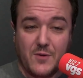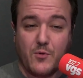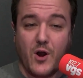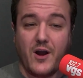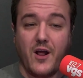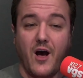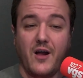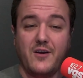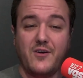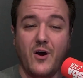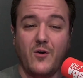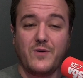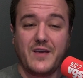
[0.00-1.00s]
brought
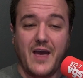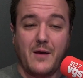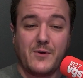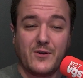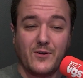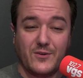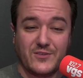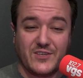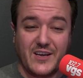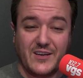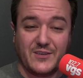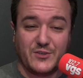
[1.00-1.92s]
unknown chemicals in a